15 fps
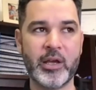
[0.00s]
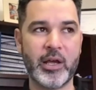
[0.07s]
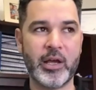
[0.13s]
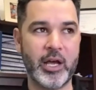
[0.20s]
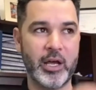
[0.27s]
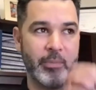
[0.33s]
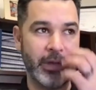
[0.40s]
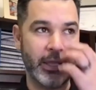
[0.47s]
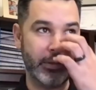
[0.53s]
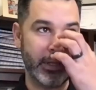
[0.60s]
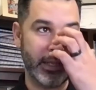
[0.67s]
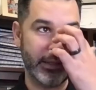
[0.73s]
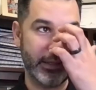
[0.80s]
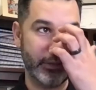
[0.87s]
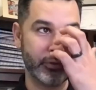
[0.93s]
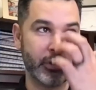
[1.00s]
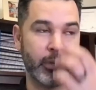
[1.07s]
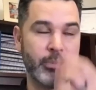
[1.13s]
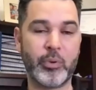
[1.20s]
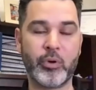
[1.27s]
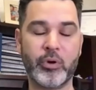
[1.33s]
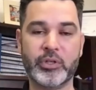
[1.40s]
And those are
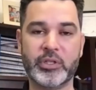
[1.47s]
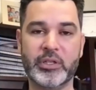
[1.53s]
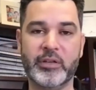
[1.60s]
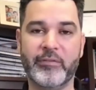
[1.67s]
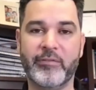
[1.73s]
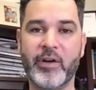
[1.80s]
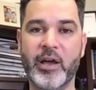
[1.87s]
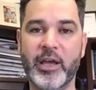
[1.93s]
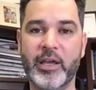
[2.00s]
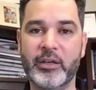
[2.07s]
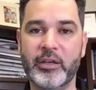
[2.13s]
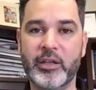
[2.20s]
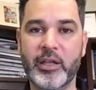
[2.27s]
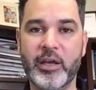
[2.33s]
important to define.